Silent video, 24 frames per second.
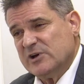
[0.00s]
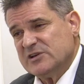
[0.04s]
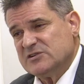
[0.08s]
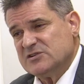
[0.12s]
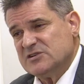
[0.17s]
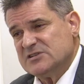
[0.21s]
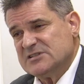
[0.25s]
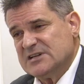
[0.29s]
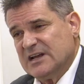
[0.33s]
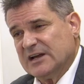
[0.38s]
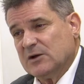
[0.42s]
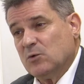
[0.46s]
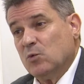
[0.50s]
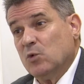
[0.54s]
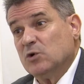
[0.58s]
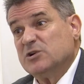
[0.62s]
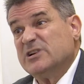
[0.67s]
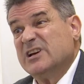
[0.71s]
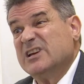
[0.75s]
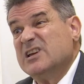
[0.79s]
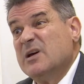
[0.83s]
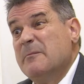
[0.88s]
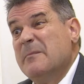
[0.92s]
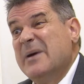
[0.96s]
questions like, what
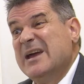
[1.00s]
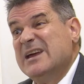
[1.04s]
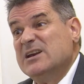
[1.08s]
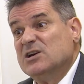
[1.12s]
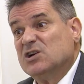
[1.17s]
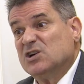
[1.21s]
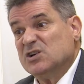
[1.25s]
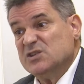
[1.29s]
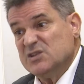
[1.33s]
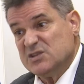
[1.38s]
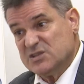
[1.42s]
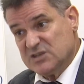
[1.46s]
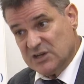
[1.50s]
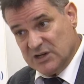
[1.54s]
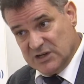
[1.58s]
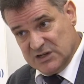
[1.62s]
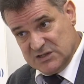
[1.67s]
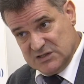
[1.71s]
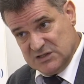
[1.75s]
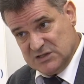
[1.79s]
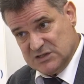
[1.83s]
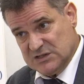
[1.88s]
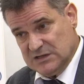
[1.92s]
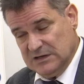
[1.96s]
are your main
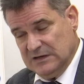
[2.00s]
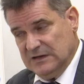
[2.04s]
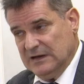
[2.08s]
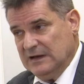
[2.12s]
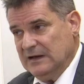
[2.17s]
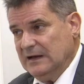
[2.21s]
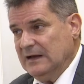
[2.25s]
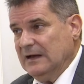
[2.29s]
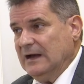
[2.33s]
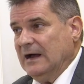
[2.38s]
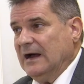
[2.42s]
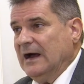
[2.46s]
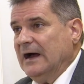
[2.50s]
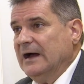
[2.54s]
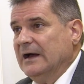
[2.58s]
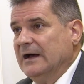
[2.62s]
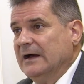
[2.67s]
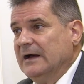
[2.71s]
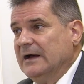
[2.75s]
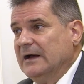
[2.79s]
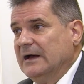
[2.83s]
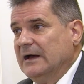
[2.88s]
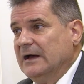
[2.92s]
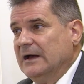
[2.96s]
concerns?
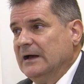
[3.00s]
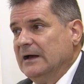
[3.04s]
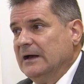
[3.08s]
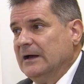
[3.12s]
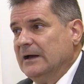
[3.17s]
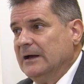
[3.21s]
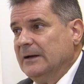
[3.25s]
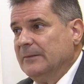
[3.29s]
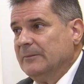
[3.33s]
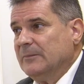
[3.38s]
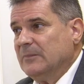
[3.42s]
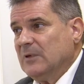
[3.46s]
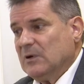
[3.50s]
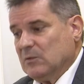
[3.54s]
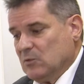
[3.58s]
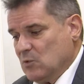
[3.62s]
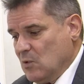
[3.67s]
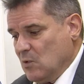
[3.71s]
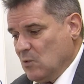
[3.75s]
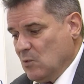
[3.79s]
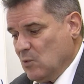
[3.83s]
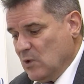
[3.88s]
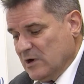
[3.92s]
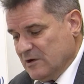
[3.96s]

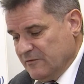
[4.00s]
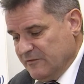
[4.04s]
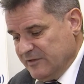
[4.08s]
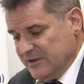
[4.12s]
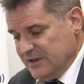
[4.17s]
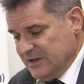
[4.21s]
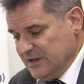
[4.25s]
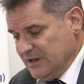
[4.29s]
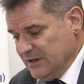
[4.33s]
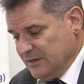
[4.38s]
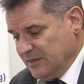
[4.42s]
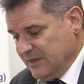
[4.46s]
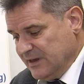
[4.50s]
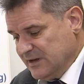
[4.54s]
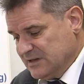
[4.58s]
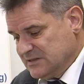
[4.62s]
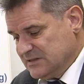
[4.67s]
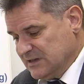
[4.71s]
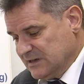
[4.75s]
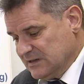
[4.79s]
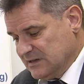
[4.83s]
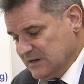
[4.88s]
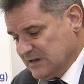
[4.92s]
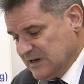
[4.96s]
One of the things
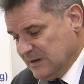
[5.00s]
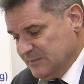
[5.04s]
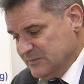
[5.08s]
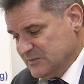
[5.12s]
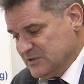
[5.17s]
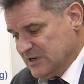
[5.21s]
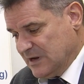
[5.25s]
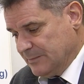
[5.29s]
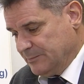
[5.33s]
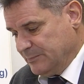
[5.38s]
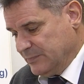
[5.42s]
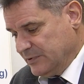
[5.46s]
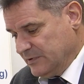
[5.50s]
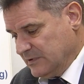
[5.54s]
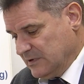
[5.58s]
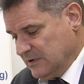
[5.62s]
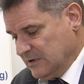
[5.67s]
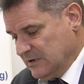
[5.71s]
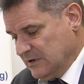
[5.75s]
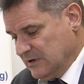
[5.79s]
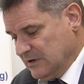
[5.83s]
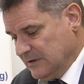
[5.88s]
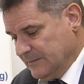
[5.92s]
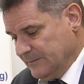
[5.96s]
that comes up
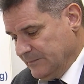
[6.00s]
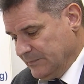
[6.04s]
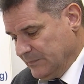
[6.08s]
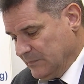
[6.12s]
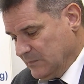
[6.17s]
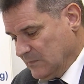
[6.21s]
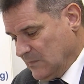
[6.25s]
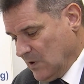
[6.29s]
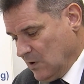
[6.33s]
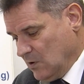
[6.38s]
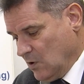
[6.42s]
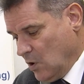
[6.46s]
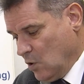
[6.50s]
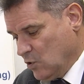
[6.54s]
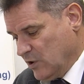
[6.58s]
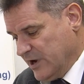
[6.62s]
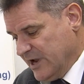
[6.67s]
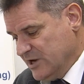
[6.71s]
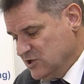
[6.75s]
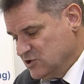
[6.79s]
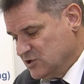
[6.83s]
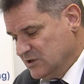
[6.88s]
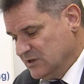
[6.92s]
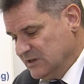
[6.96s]

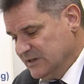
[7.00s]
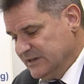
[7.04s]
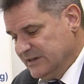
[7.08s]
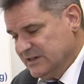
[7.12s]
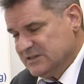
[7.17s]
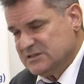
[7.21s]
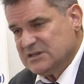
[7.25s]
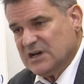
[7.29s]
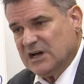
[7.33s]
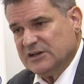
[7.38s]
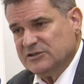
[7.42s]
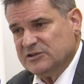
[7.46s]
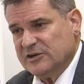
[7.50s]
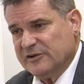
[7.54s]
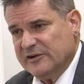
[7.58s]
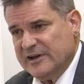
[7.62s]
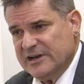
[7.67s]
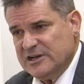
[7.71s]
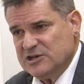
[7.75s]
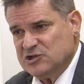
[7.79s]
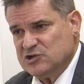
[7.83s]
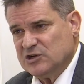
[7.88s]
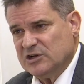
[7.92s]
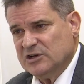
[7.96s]
occasionally is
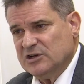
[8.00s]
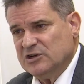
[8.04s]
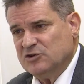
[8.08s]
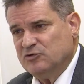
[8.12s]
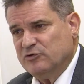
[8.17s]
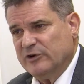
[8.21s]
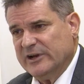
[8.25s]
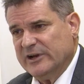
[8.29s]
underage